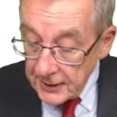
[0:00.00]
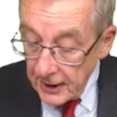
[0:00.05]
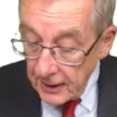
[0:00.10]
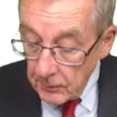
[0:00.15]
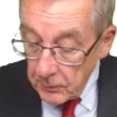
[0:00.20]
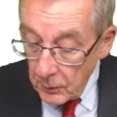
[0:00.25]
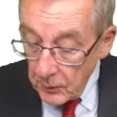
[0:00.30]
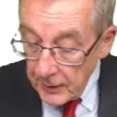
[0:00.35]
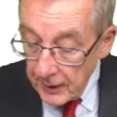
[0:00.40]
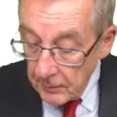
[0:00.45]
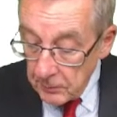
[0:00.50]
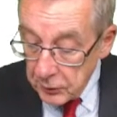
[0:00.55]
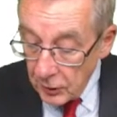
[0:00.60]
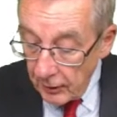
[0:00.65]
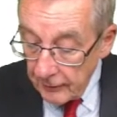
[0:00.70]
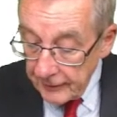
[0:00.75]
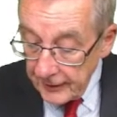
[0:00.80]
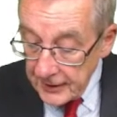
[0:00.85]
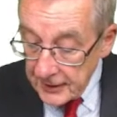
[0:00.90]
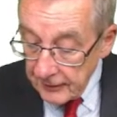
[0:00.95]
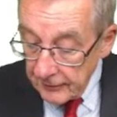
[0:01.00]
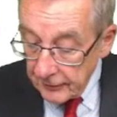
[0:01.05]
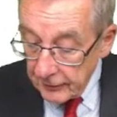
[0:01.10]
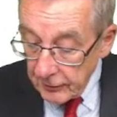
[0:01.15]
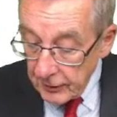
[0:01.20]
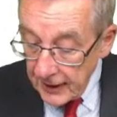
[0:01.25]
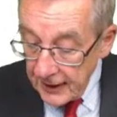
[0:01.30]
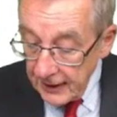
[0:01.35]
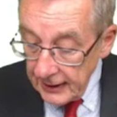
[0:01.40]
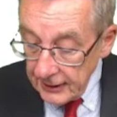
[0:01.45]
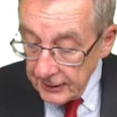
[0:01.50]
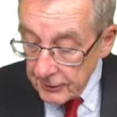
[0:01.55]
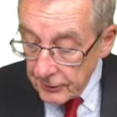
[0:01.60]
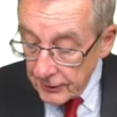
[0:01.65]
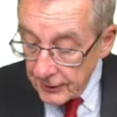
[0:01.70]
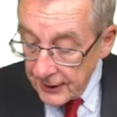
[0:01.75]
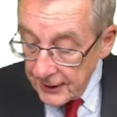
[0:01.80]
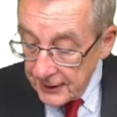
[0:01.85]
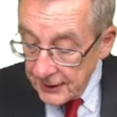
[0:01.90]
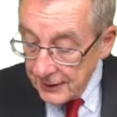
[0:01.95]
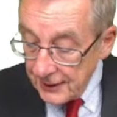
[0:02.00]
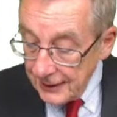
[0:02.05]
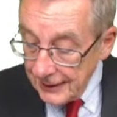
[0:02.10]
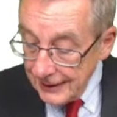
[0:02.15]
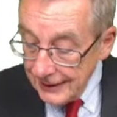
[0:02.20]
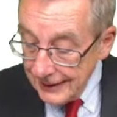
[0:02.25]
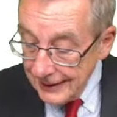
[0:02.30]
end up with a profit of 300.